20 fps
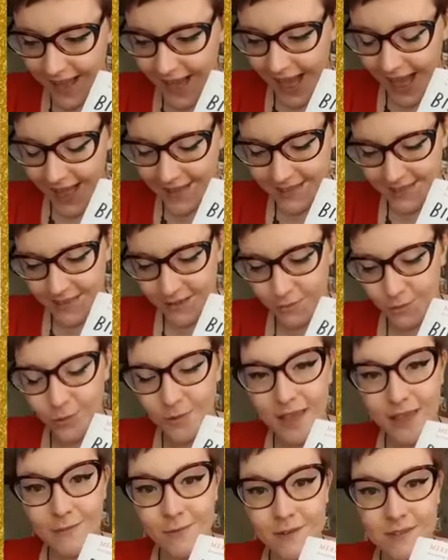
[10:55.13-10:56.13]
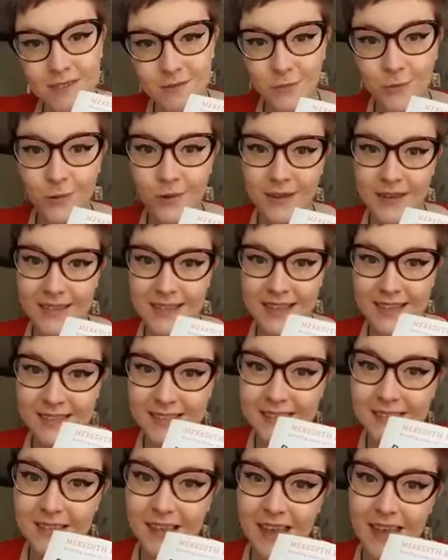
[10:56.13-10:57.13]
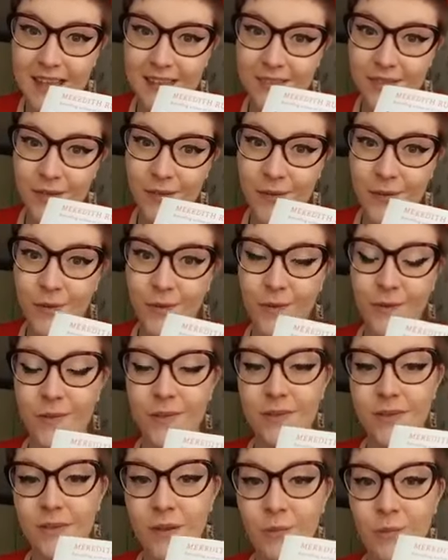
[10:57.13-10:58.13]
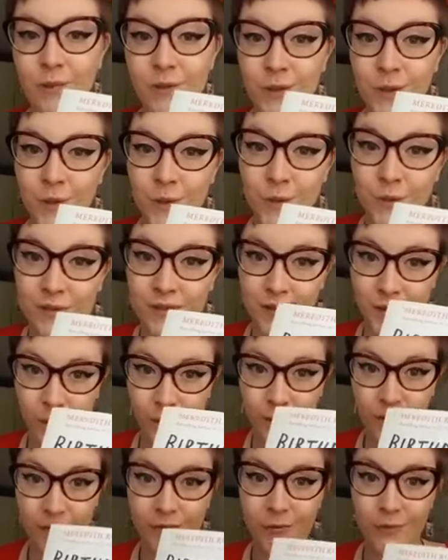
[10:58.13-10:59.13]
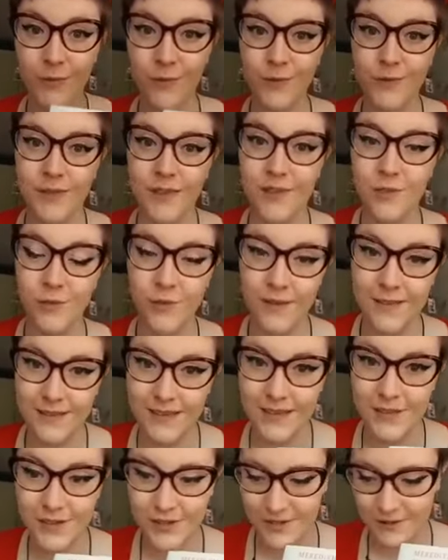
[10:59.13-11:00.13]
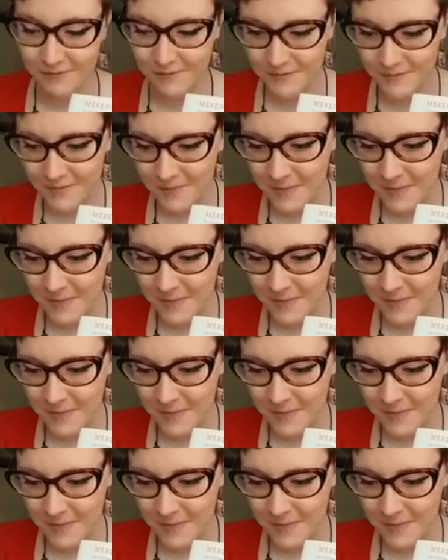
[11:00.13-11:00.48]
and will give us more of an insight into someone who is going through this transition.